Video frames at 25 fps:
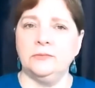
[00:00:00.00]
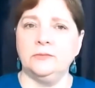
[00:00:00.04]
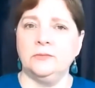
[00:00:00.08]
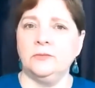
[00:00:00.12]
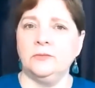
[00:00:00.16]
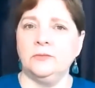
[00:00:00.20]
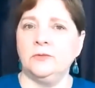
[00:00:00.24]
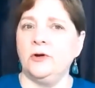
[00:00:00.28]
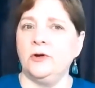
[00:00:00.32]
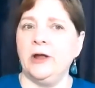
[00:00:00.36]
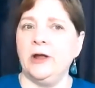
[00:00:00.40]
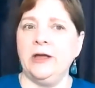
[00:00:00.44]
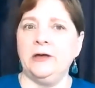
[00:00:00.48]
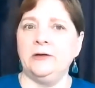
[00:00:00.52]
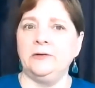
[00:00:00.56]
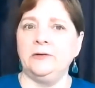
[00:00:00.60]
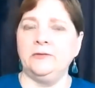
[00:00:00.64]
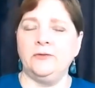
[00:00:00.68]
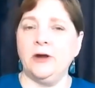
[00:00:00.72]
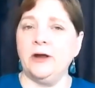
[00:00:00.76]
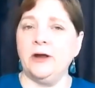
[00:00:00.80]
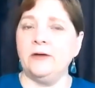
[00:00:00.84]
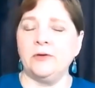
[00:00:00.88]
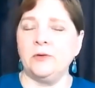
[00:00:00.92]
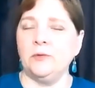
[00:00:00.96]
ground
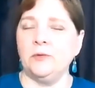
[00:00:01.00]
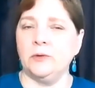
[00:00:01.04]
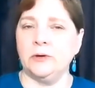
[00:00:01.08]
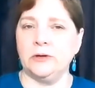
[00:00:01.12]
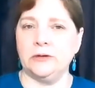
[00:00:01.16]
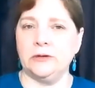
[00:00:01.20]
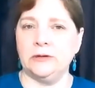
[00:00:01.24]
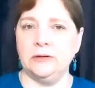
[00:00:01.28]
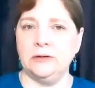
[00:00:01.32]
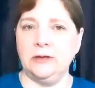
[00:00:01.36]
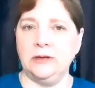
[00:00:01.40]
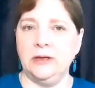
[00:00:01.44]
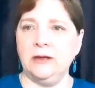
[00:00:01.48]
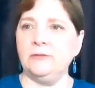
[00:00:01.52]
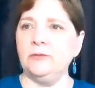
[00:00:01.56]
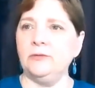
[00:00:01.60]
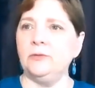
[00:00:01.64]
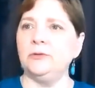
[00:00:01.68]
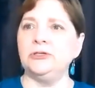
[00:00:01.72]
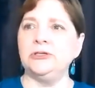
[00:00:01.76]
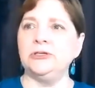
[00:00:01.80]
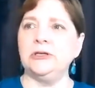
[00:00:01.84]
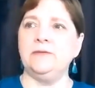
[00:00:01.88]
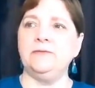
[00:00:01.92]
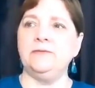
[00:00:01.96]
for everyone.
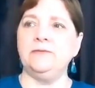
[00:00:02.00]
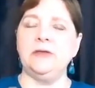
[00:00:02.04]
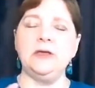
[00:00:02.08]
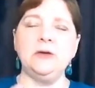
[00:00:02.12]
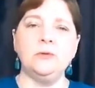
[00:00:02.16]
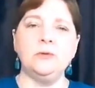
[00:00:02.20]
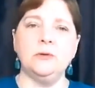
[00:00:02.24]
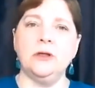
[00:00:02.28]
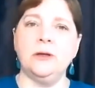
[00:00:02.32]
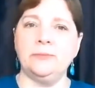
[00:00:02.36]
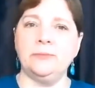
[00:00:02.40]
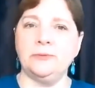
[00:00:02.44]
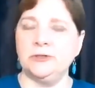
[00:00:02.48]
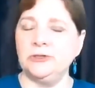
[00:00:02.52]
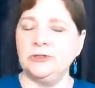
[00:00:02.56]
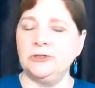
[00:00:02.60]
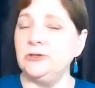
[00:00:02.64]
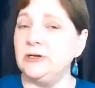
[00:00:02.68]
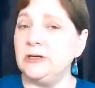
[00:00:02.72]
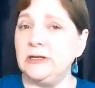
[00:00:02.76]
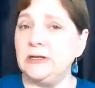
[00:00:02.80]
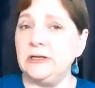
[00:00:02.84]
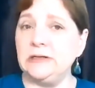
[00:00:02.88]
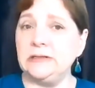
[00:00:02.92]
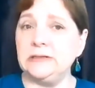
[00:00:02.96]
Everyone should have equal
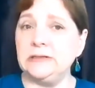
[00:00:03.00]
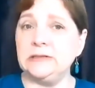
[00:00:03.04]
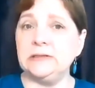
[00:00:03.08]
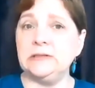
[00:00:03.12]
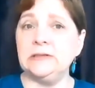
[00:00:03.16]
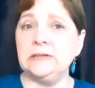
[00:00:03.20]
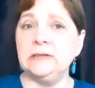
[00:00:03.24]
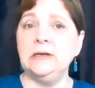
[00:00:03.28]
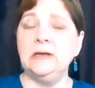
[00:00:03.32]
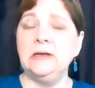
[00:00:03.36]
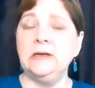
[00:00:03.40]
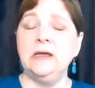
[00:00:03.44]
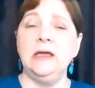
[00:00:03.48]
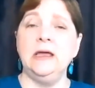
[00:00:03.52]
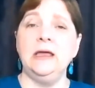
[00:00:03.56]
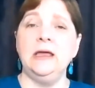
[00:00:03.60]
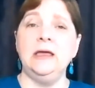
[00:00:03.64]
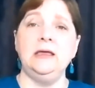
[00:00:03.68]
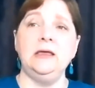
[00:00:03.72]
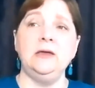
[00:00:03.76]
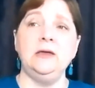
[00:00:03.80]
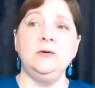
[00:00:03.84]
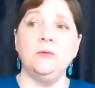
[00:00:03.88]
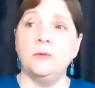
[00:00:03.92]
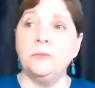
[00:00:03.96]
opportunities,
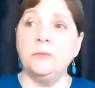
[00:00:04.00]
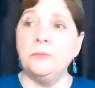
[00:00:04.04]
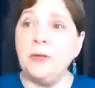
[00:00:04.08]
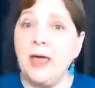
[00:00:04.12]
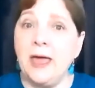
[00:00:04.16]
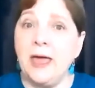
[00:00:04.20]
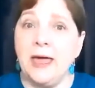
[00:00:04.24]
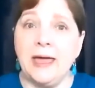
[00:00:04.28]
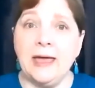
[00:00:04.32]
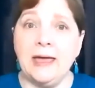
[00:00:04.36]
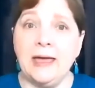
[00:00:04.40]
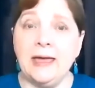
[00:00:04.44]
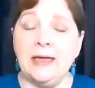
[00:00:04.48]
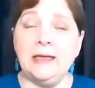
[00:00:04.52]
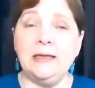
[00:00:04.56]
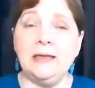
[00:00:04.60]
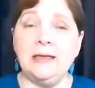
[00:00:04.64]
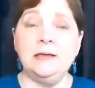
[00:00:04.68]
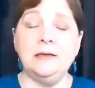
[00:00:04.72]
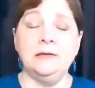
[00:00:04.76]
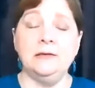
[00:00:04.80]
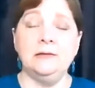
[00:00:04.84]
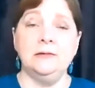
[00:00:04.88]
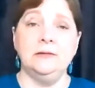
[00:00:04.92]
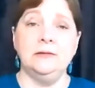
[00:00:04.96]
equal
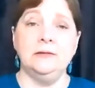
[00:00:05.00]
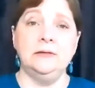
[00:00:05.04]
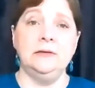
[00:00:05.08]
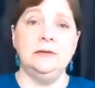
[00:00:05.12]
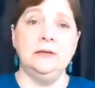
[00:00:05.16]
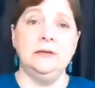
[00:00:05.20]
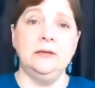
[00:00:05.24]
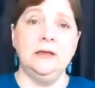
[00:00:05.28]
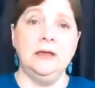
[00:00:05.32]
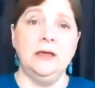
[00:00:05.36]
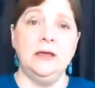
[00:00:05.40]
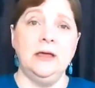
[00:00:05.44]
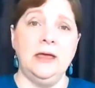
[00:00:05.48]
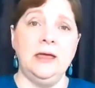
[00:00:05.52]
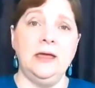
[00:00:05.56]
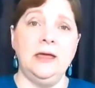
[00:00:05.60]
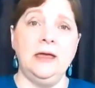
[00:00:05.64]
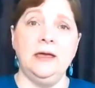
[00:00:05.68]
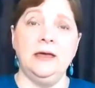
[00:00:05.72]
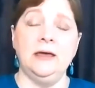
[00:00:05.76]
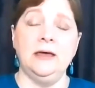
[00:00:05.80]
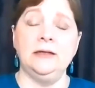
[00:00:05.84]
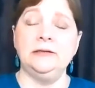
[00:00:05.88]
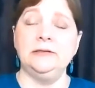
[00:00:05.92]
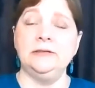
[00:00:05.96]
pay,
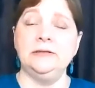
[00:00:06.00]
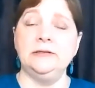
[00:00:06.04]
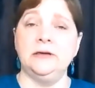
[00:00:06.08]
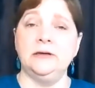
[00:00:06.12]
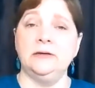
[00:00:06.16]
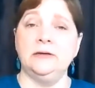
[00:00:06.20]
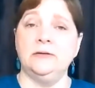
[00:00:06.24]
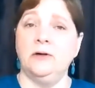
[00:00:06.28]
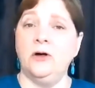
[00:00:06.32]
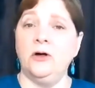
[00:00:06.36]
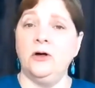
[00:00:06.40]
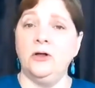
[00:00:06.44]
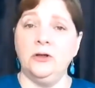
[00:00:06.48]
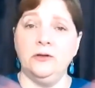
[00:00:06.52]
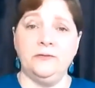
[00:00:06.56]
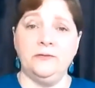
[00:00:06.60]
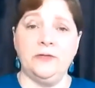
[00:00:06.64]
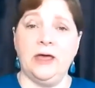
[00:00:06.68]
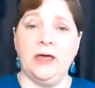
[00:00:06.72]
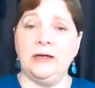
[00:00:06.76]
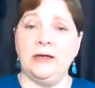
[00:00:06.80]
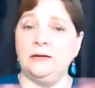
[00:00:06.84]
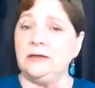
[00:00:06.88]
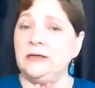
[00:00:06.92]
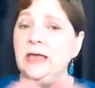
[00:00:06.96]
and all of
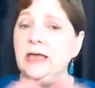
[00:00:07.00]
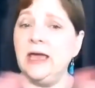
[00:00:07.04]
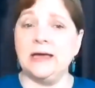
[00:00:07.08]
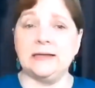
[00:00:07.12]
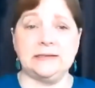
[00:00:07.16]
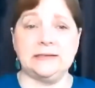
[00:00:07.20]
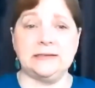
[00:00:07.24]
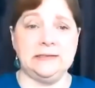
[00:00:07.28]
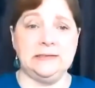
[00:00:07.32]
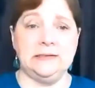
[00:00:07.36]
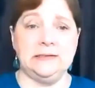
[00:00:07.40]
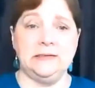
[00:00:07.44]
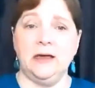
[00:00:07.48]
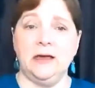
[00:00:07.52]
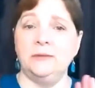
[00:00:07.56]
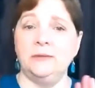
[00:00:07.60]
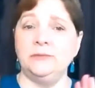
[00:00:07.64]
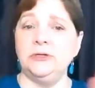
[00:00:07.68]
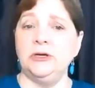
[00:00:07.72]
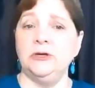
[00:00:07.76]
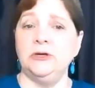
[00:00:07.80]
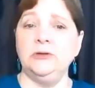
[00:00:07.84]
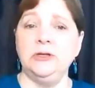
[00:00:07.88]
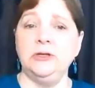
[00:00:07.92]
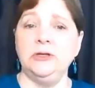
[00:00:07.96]
that. Yes, I'm
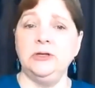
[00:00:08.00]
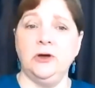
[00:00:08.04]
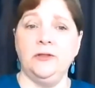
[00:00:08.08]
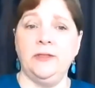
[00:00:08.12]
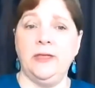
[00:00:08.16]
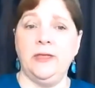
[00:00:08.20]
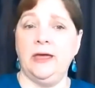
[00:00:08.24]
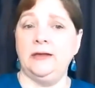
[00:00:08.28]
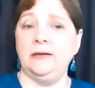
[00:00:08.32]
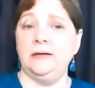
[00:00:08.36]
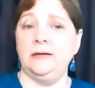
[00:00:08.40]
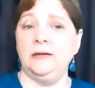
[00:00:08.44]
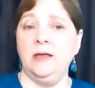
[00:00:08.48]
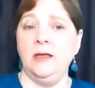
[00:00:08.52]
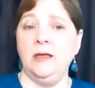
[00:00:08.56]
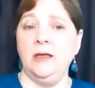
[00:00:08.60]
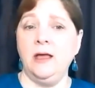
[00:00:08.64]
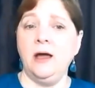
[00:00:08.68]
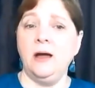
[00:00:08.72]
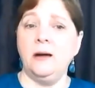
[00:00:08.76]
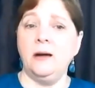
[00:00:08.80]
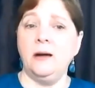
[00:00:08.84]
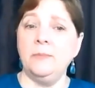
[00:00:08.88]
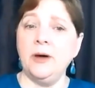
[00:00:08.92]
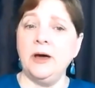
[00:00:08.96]
totally on that.
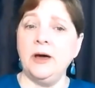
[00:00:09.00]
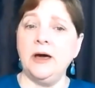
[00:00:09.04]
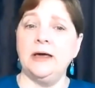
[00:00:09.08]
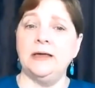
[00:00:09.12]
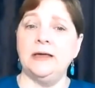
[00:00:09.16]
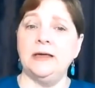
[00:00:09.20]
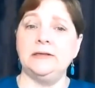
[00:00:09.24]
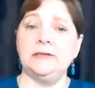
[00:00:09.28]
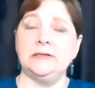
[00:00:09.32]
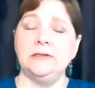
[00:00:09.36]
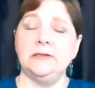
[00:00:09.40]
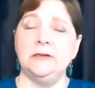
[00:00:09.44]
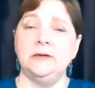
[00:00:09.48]
But